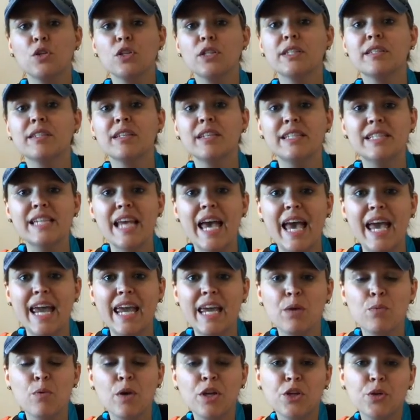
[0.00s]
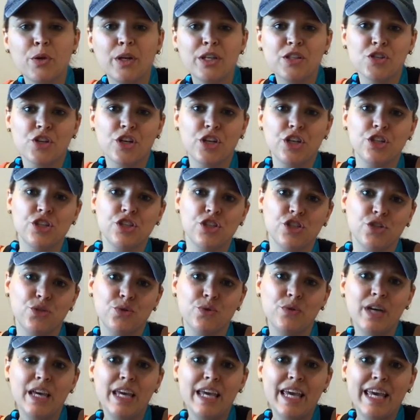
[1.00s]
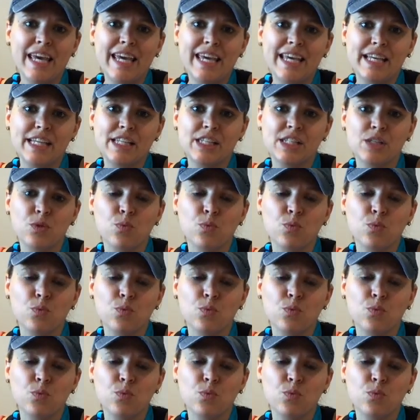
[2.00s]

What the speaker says: Today, what you guys are going to do is